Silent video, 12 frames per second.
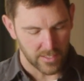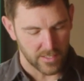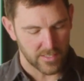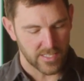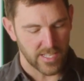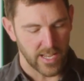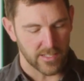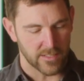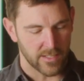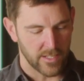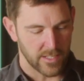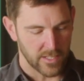
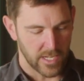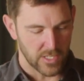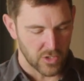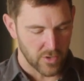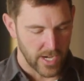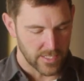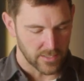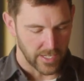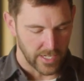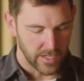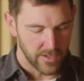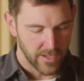says and is
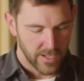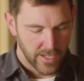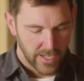translated